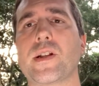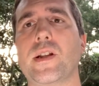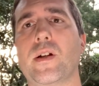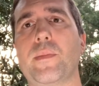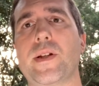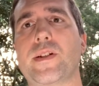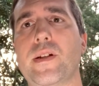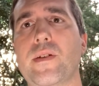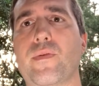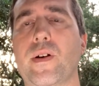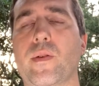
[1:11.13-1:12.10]
little bit
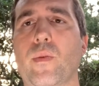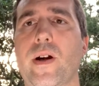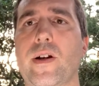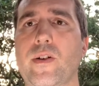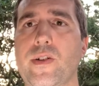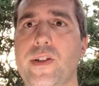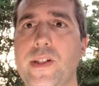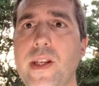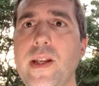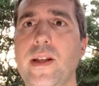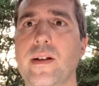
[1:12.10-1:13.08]
different, where you're
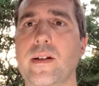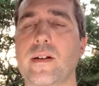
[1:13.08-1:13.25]
sitting,